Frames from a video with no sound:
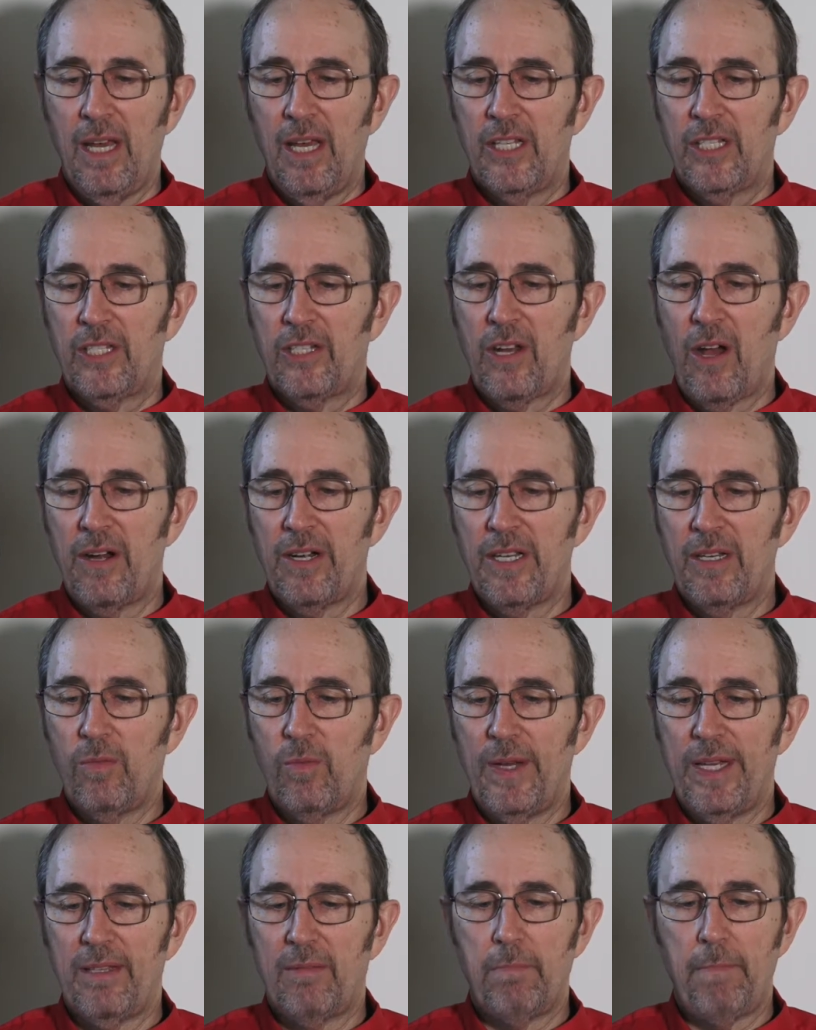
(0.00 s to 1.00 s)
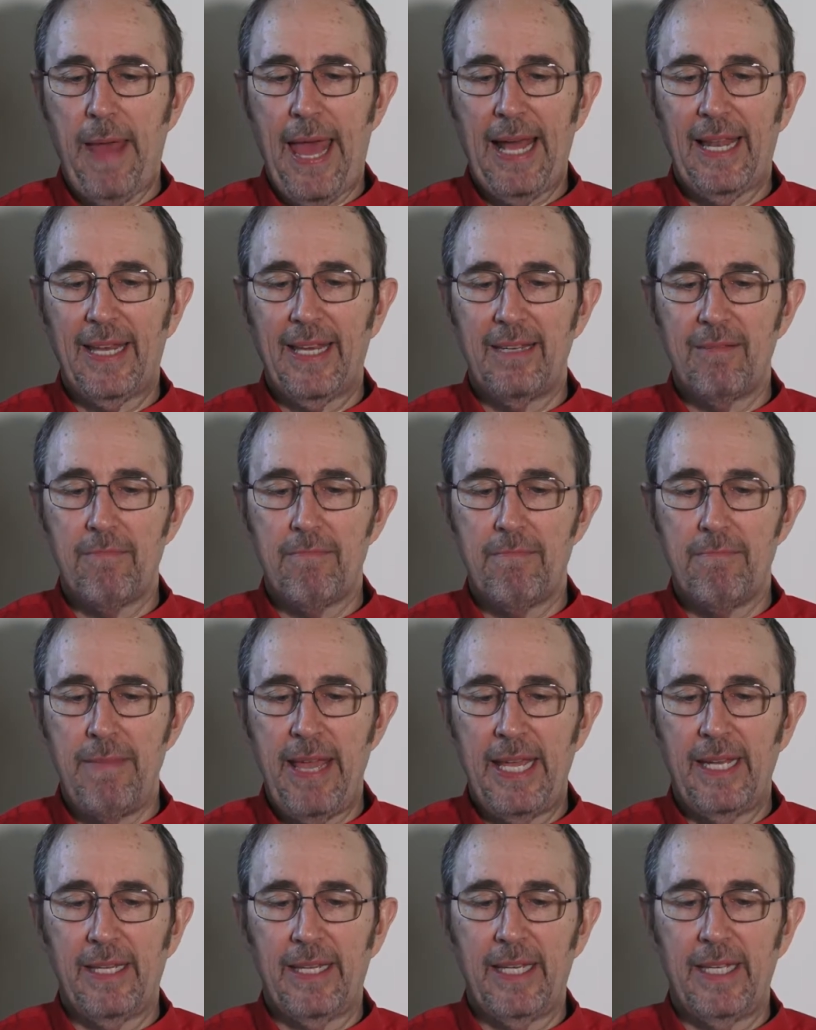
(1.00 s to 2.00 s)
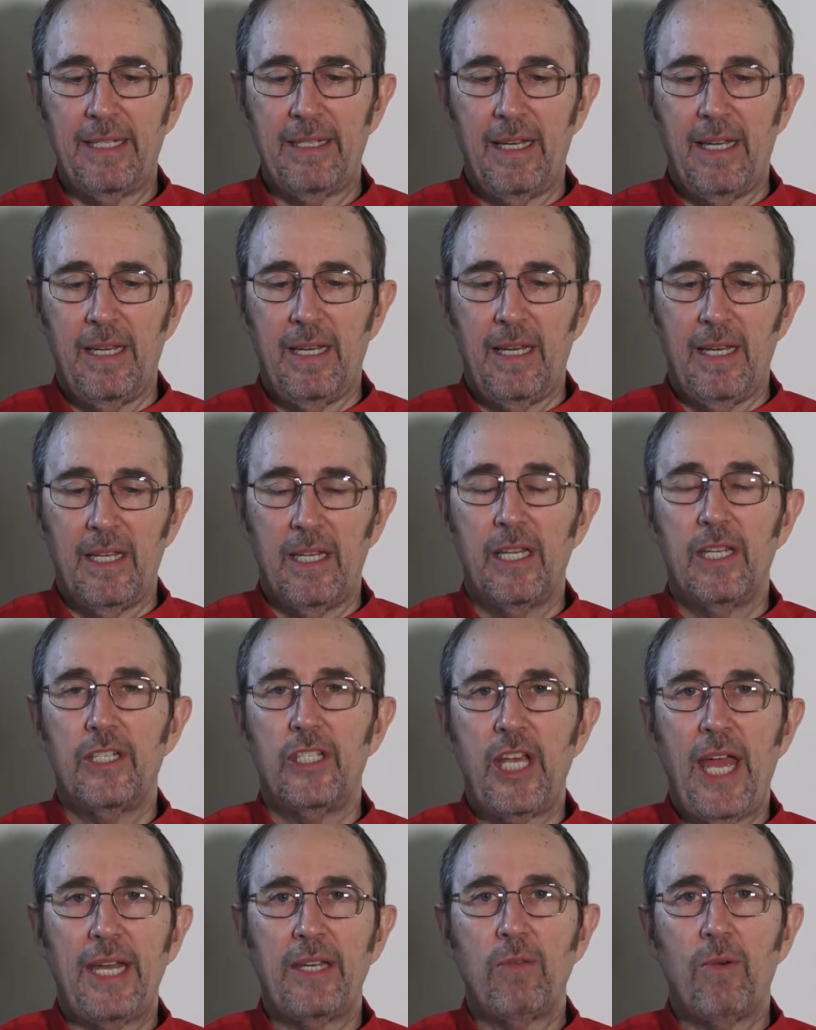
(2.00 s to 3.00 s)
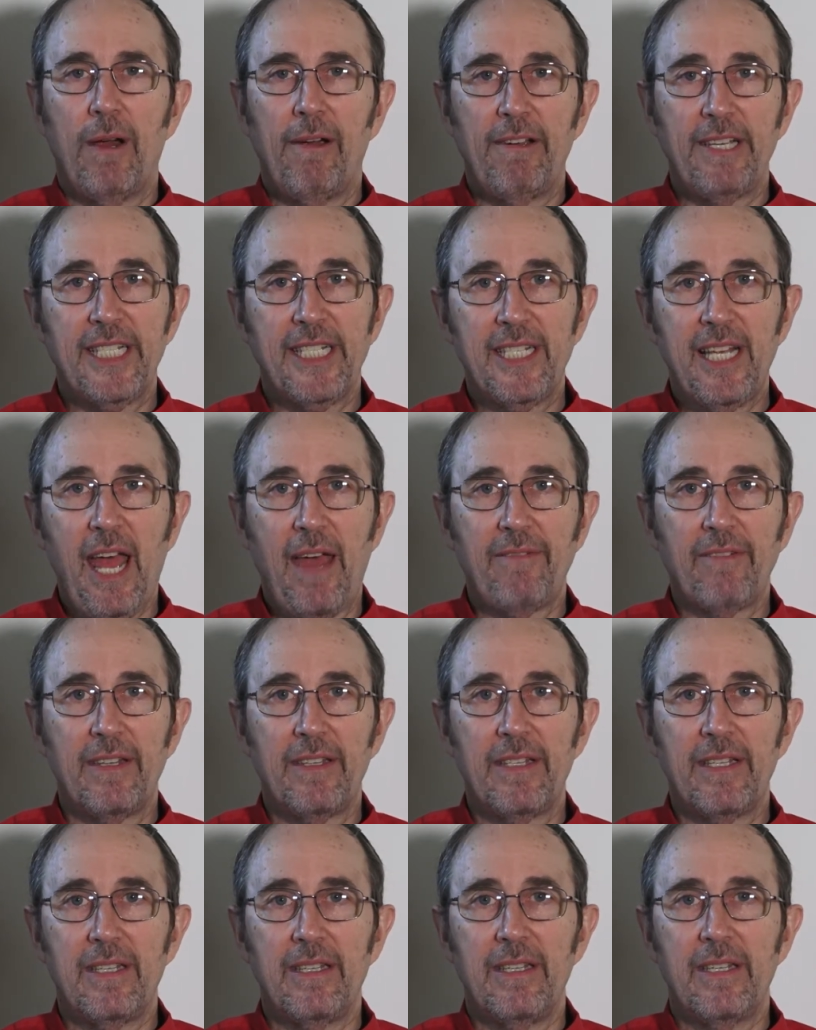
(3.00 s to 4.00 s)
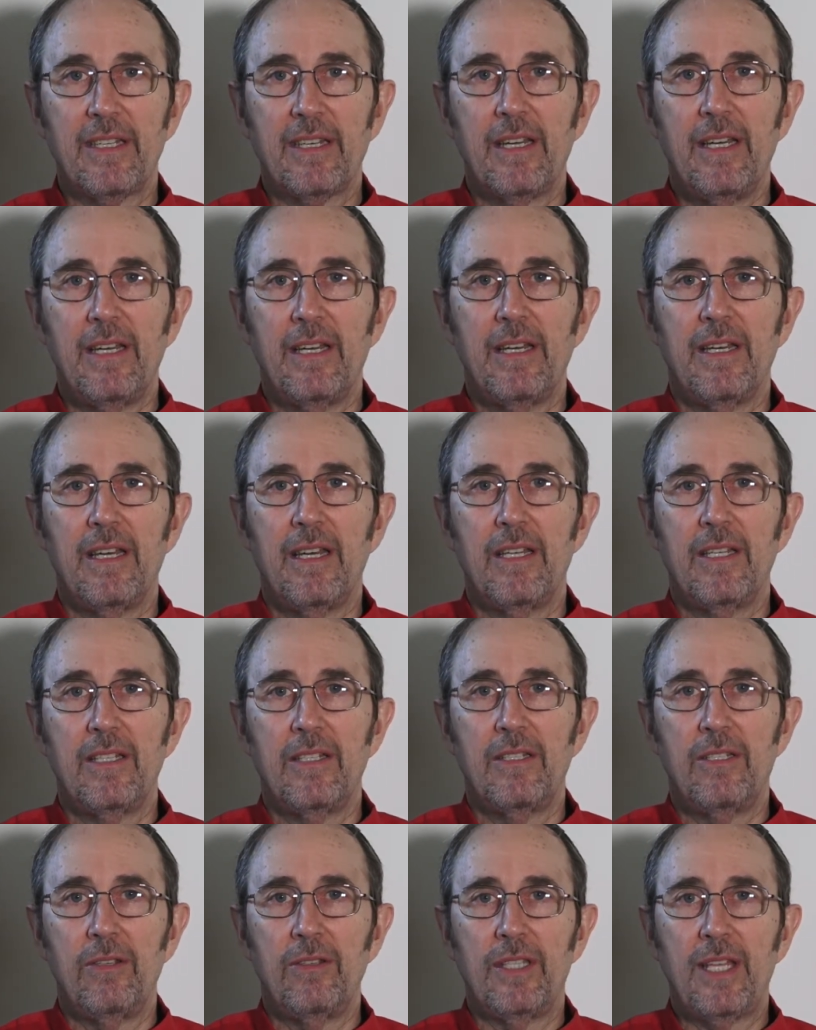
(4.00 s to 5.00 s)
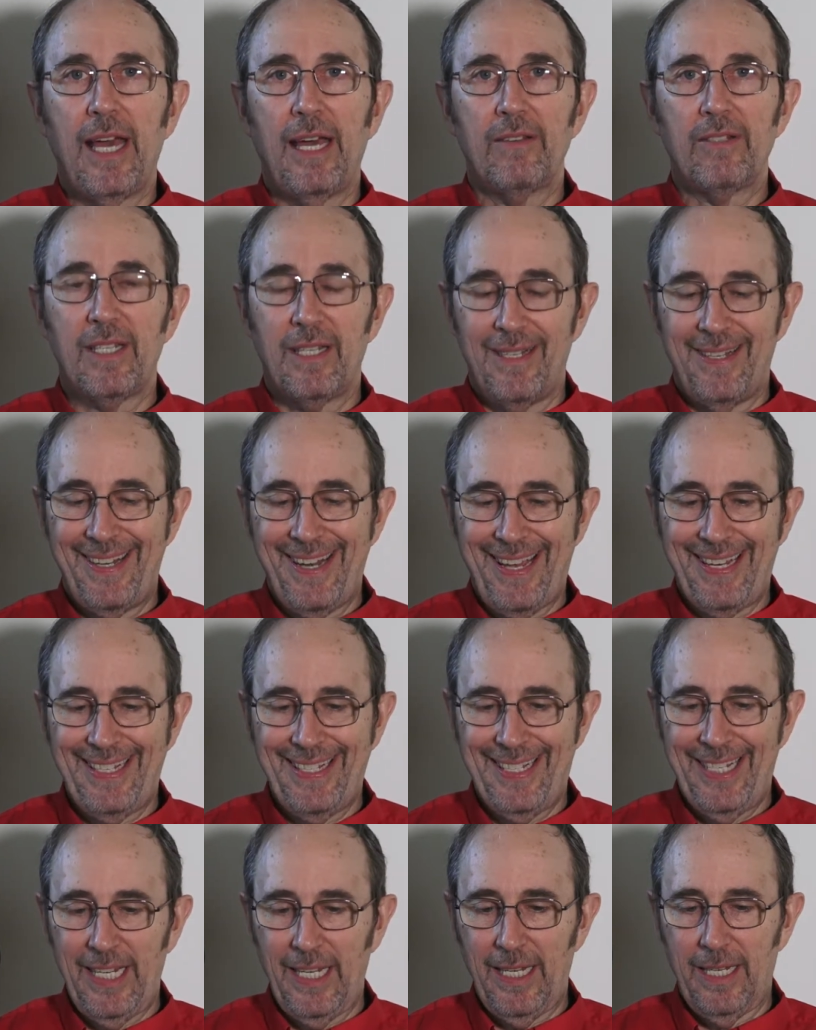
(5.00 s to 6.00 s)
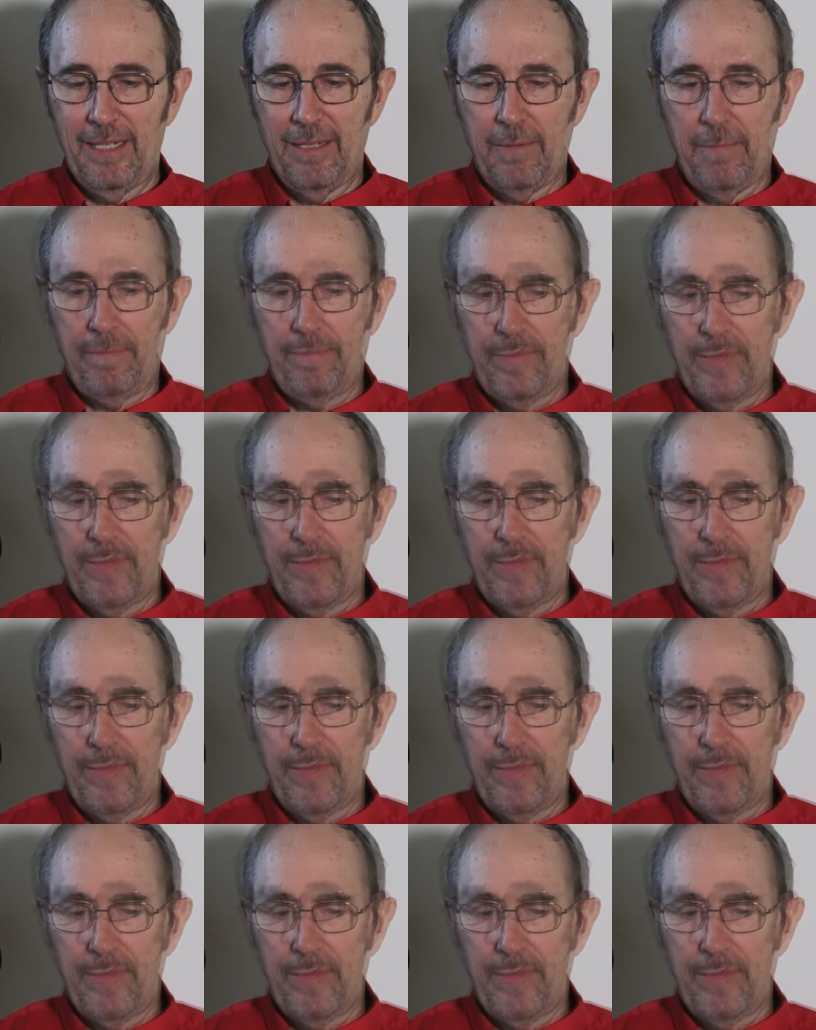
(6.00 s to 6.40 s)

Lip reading: started with ballot mailing January 7, 2019.